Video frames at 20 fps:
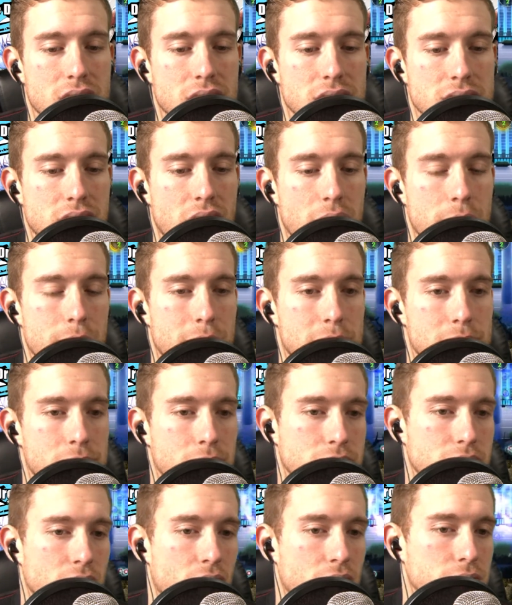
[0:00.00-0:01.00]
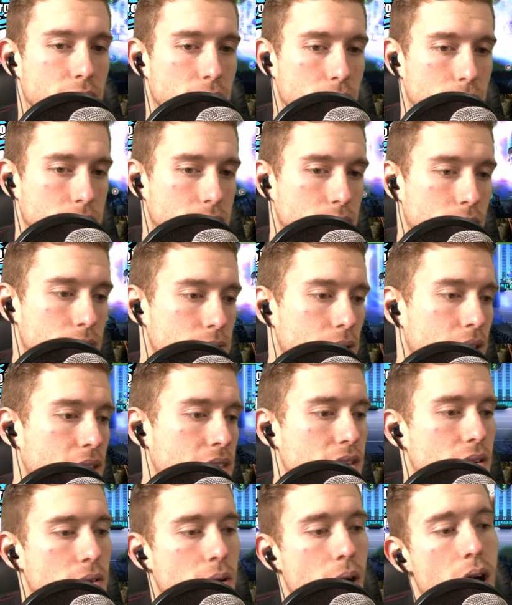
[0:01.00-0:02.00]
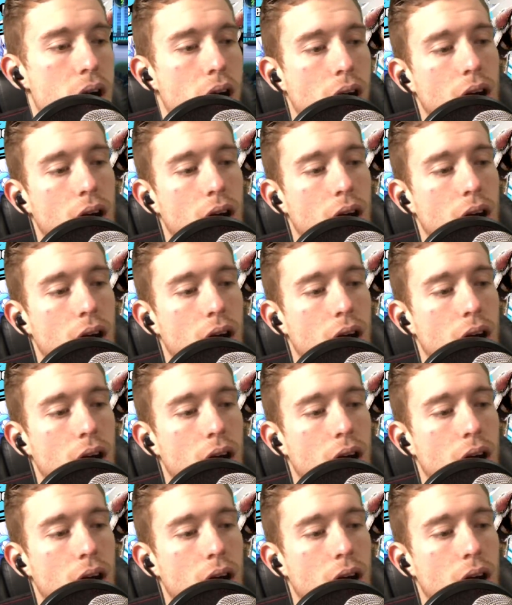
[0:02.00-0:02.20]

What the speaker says: This gameplay looks awful. No thank you.